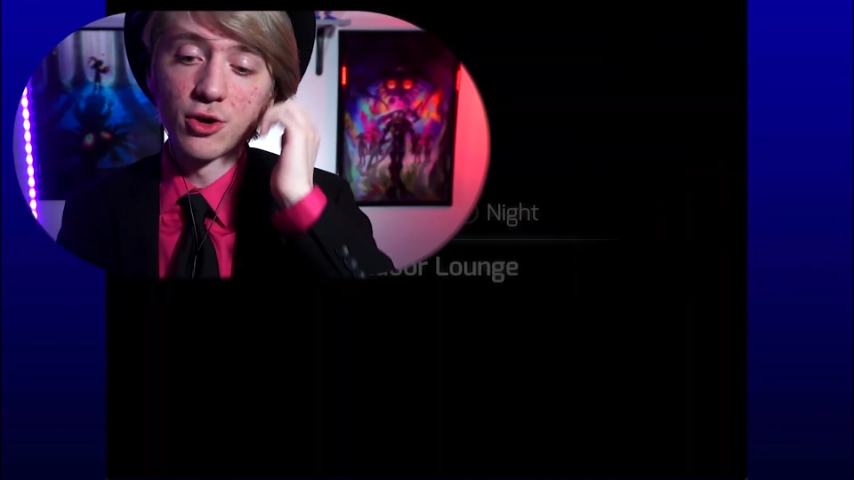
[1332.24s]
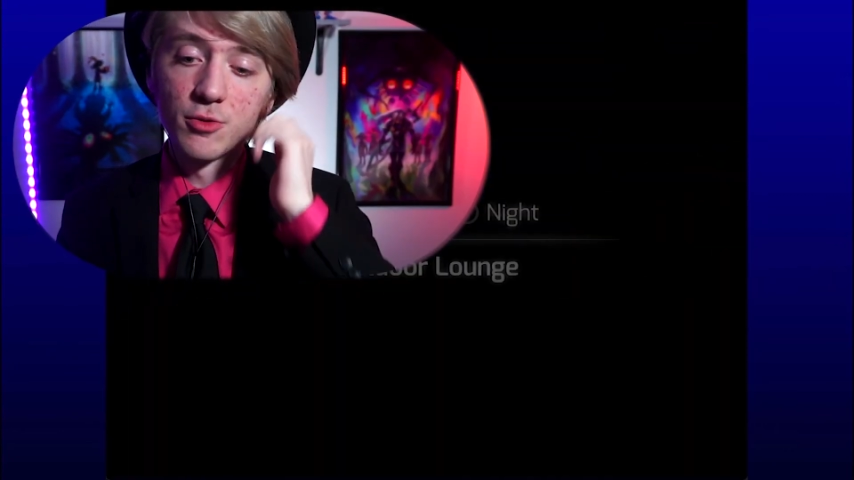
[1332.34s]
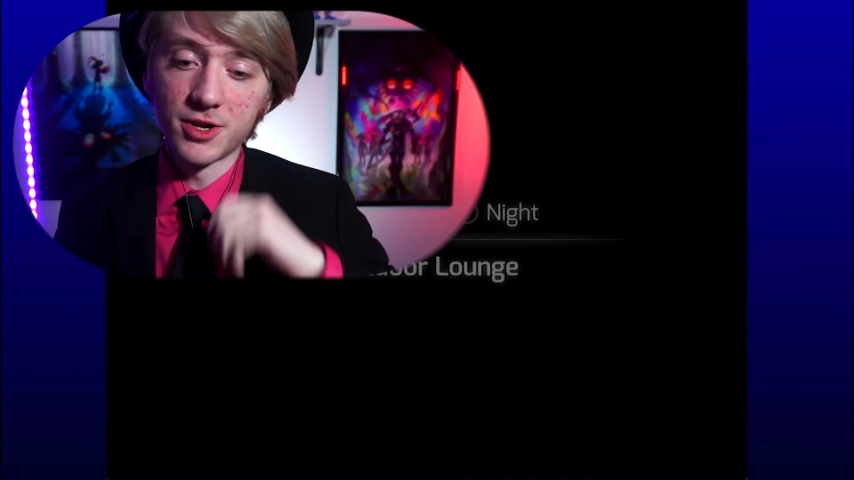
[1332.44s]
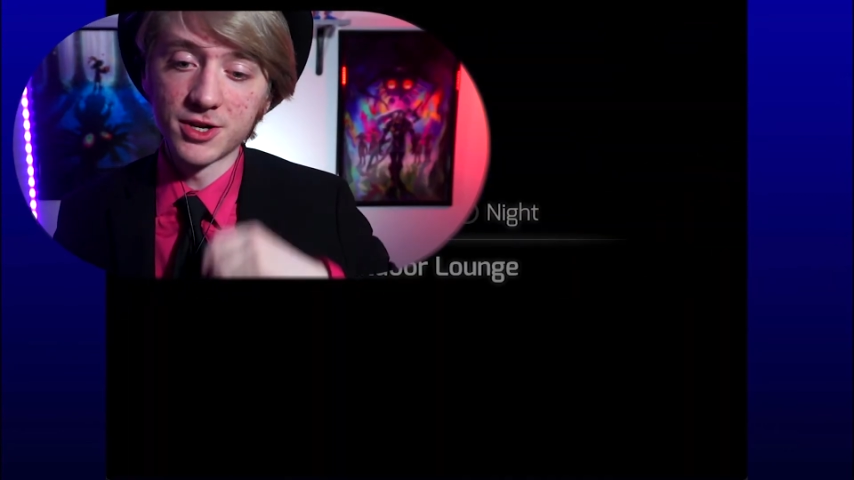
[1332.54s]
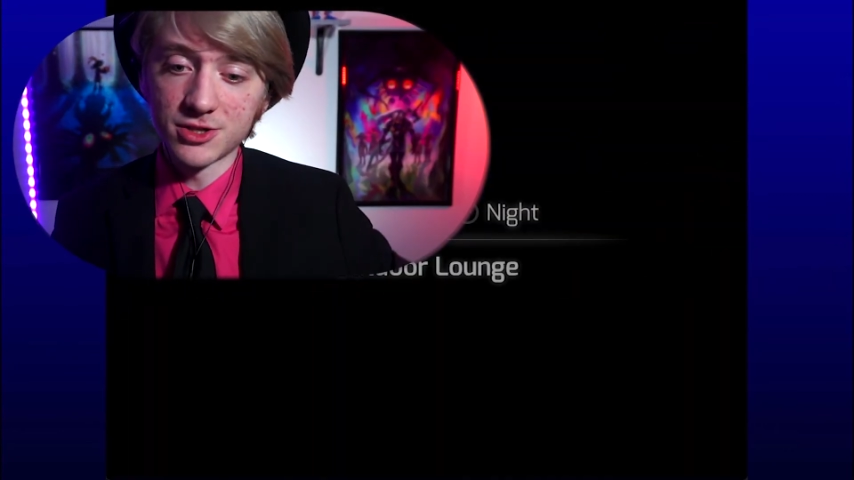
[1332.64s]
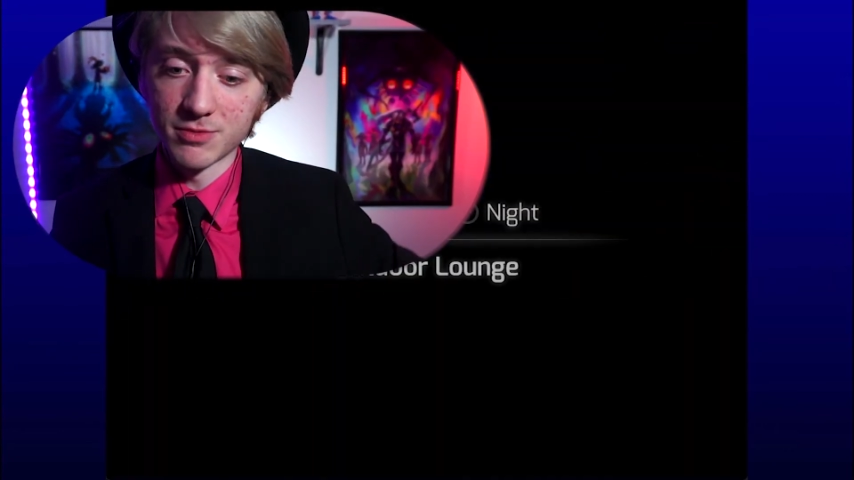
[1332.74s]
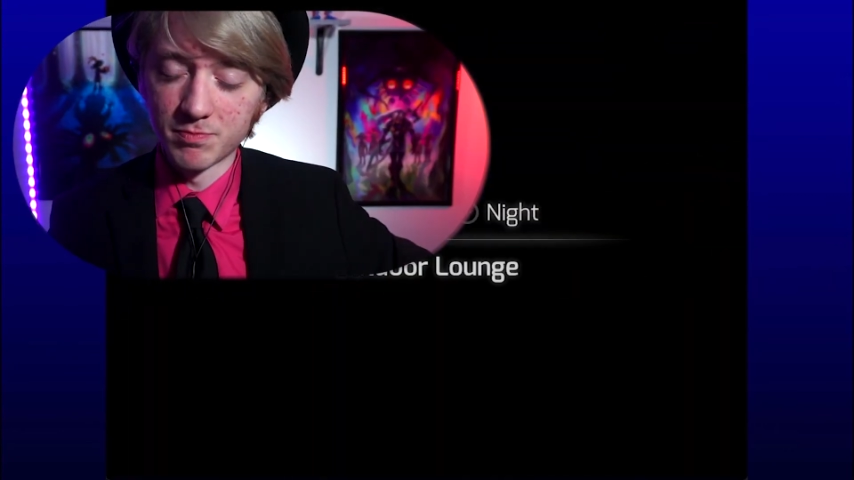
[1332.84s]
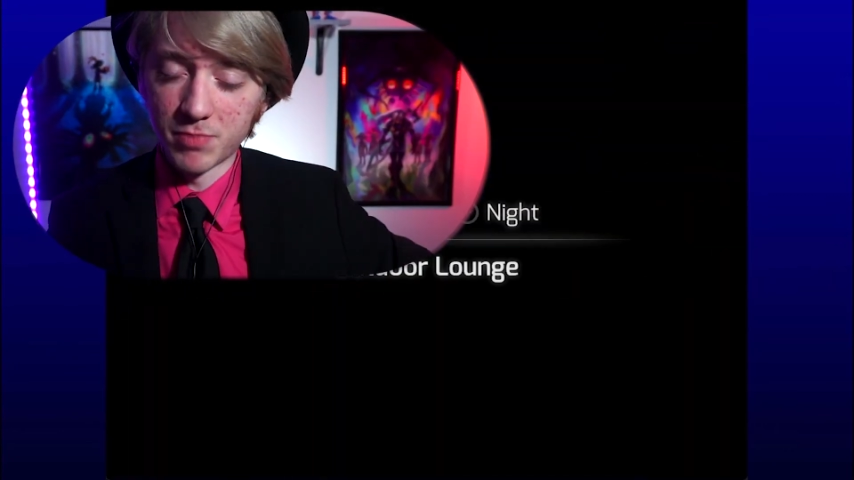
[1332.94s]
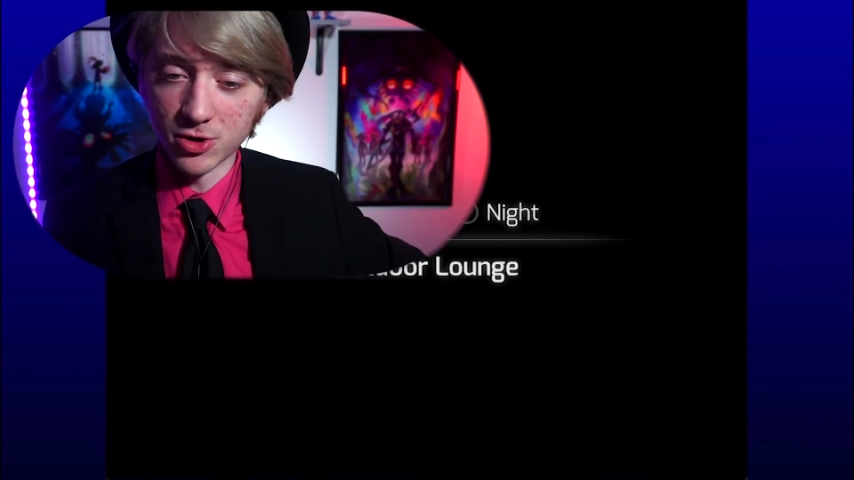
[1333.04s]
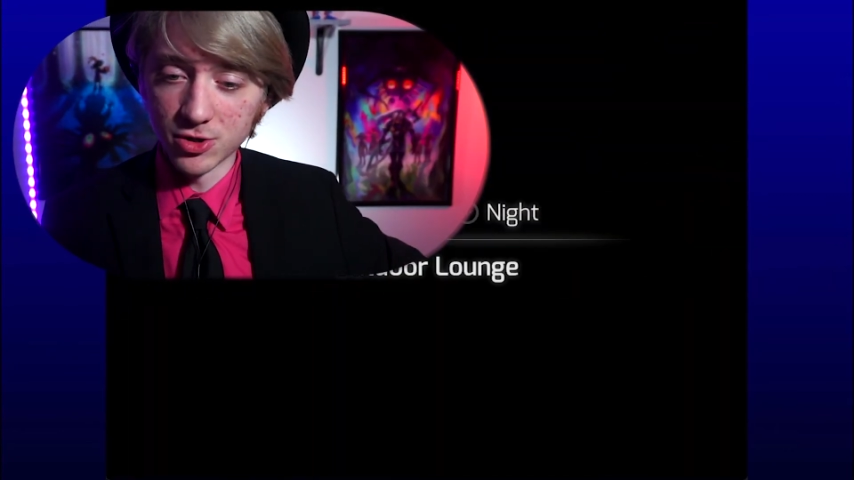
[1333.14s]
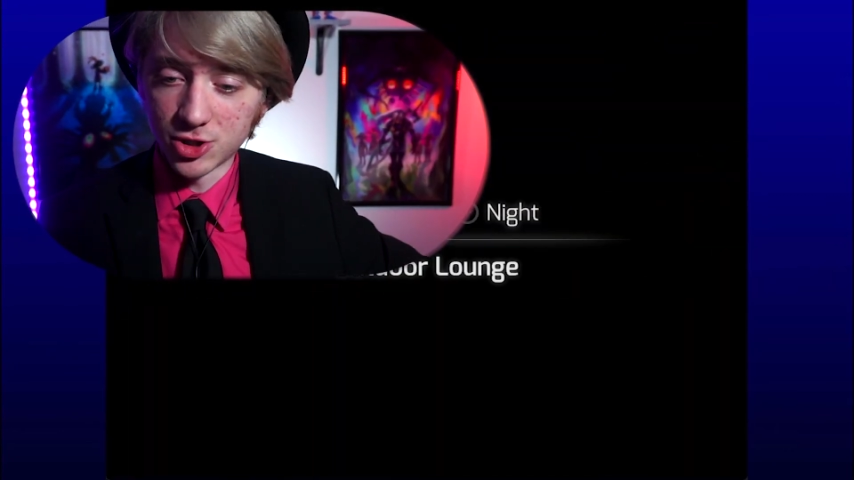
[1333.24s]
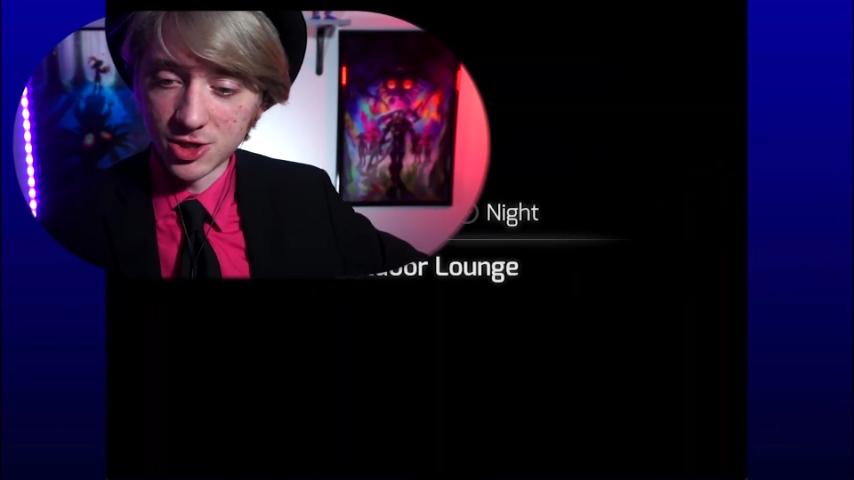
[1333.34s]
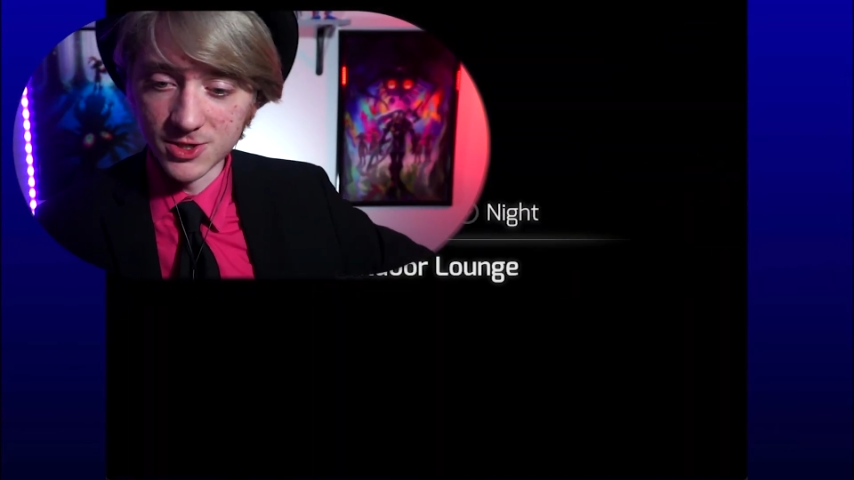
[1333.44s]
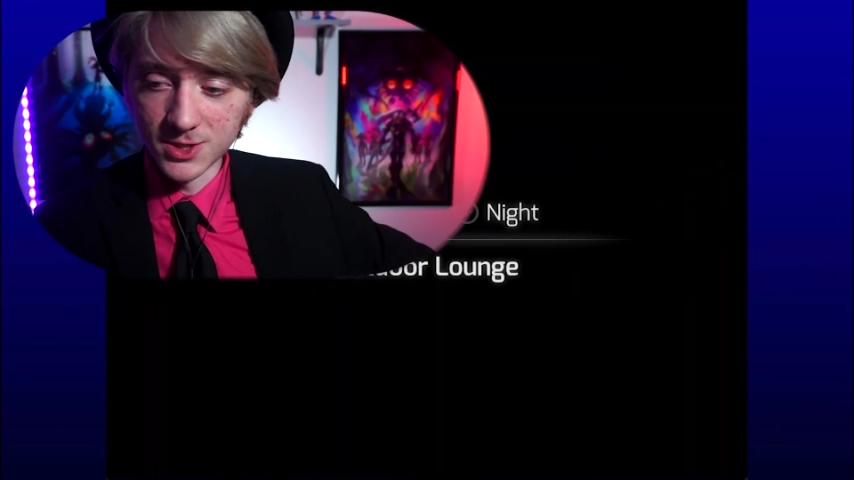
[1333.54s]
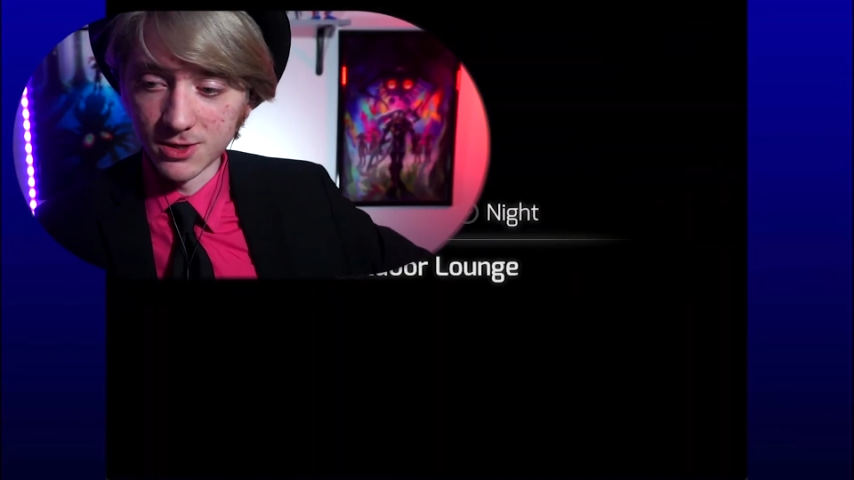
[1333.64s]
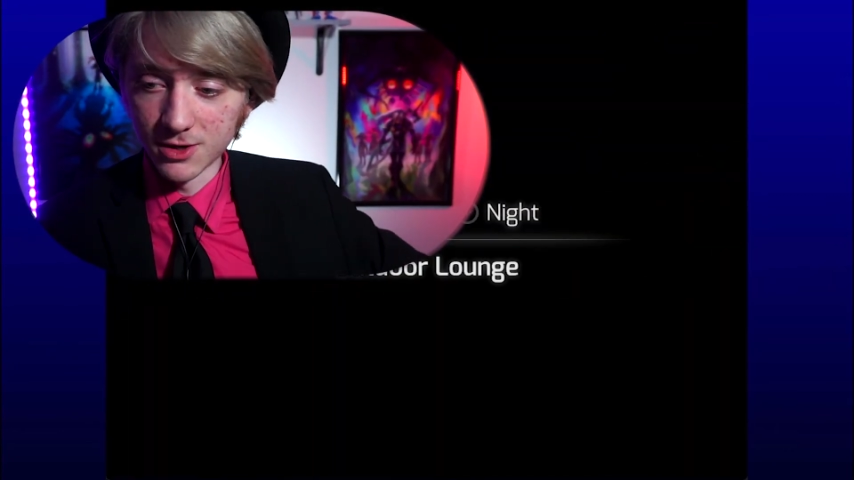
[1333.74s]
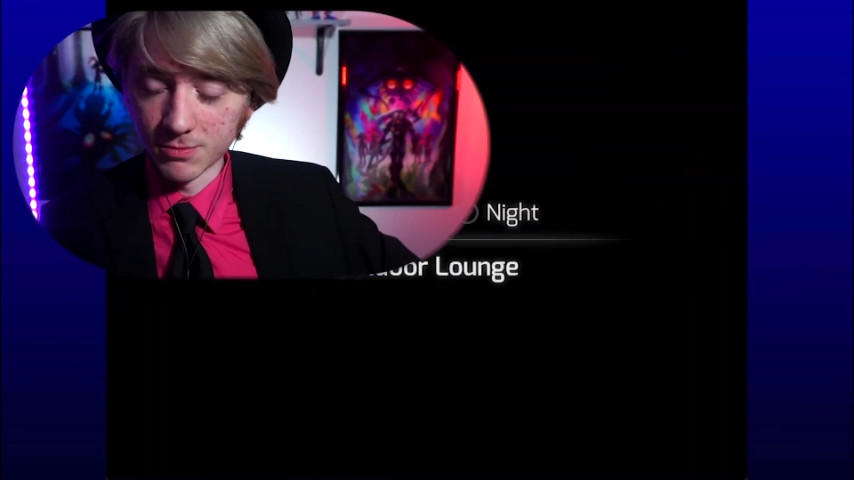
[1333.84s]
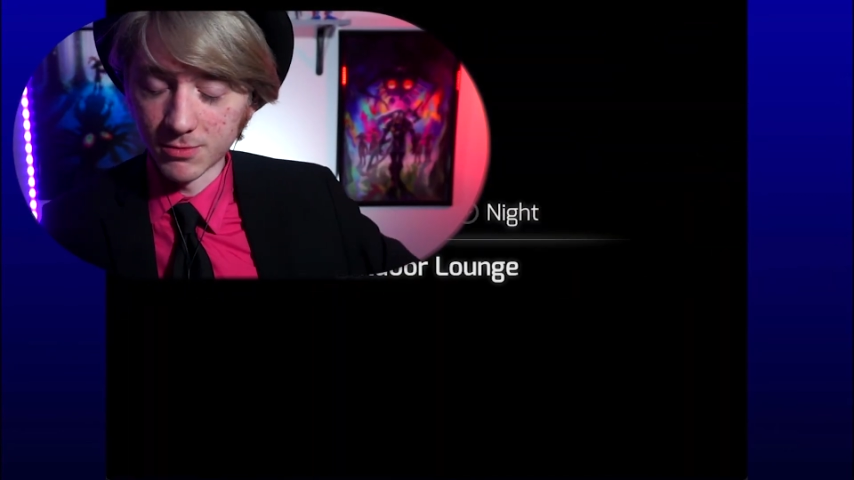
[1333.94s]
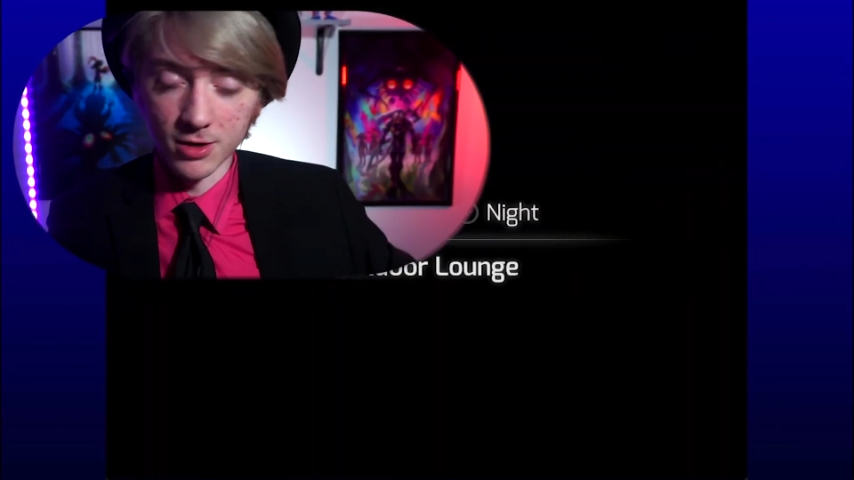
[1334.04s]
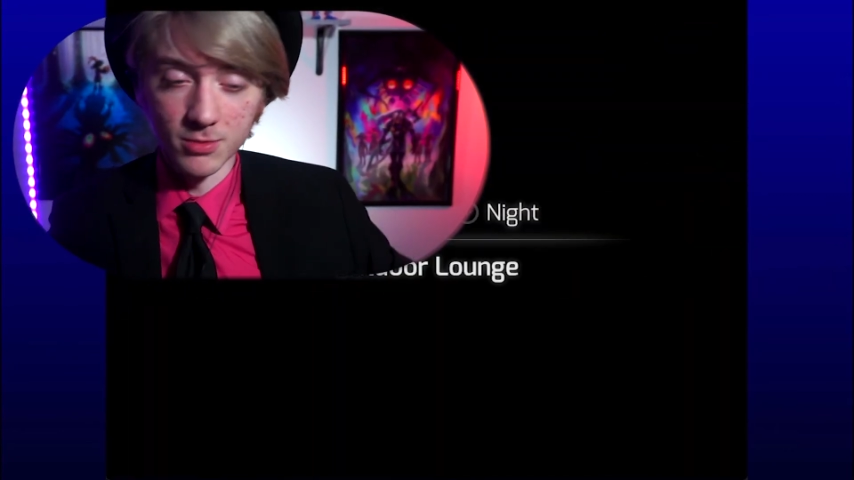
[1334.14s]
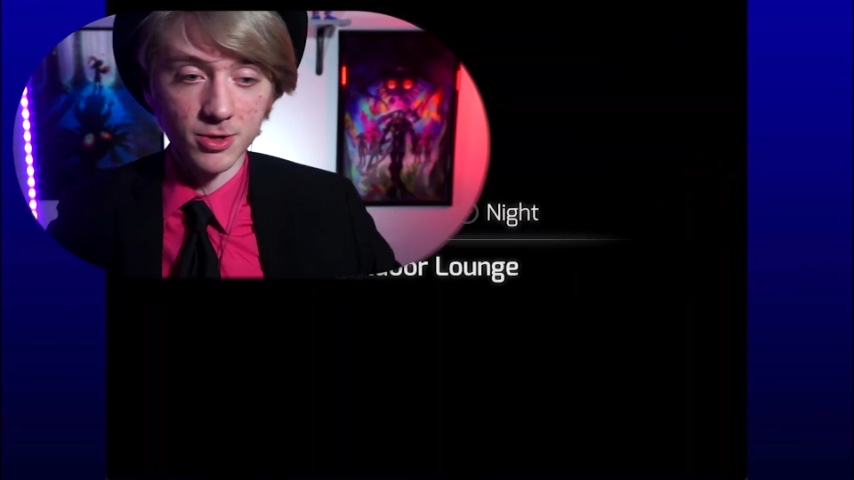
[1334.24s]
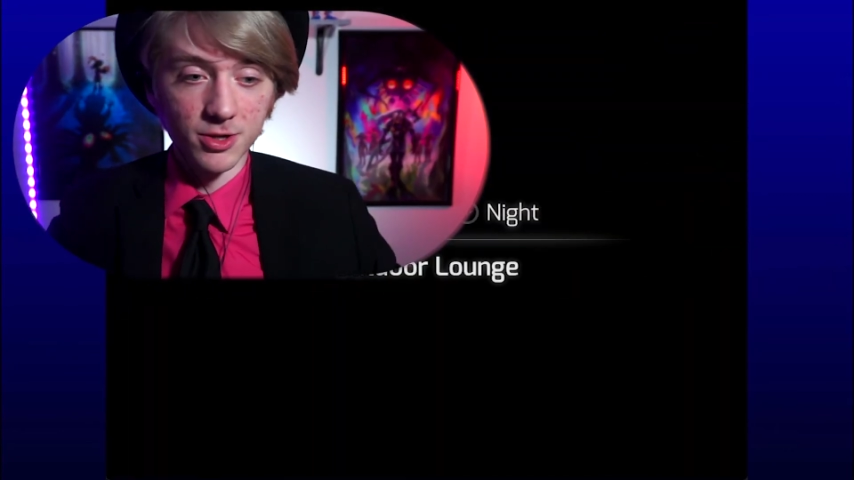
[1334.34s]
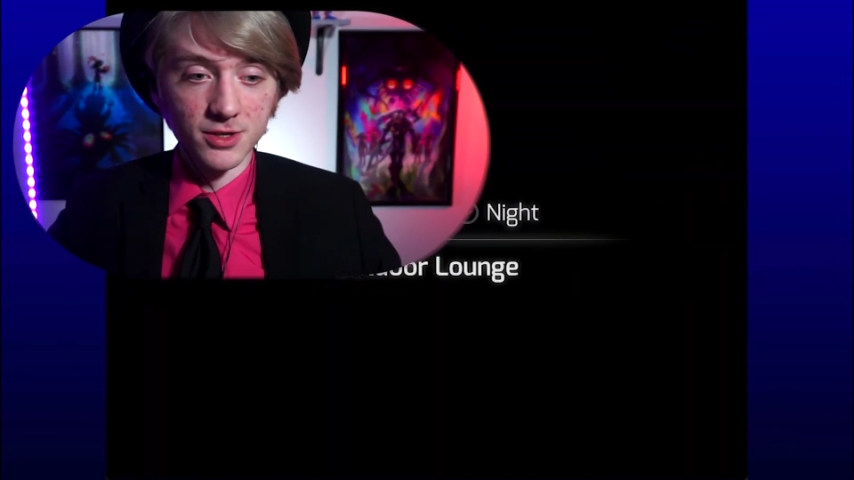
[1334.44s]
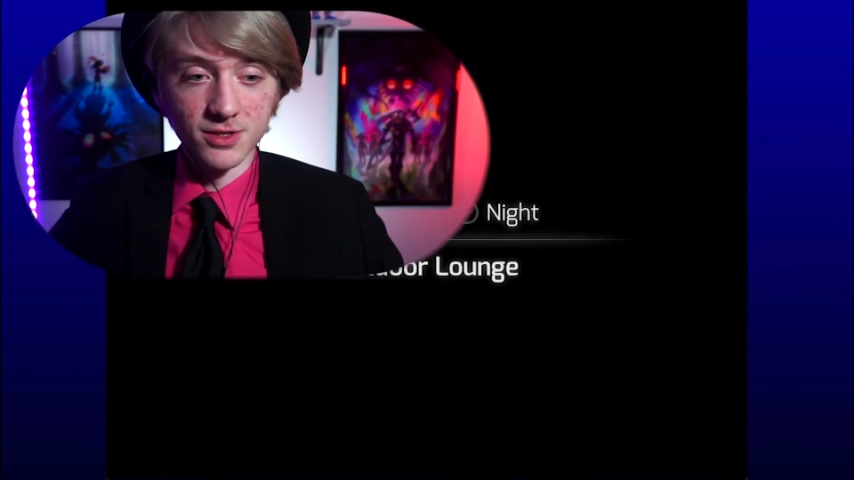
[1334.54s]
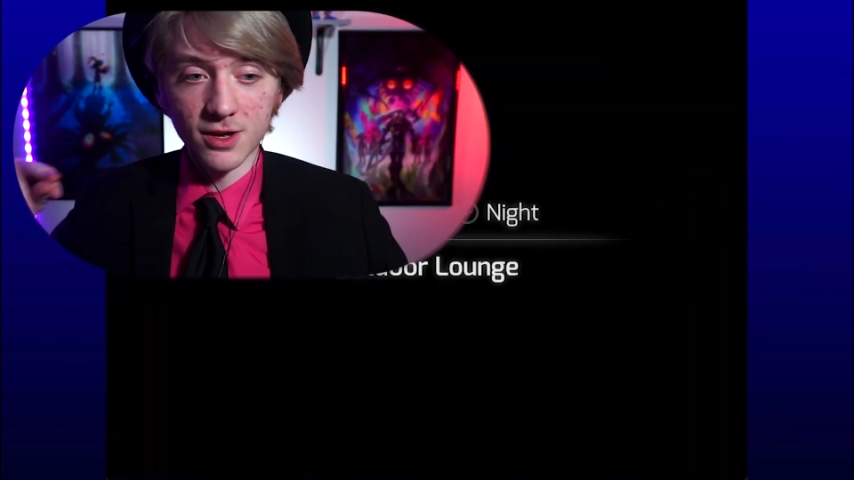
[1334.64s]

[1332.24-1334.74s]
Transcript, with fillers: go play some Parcheesi at my place.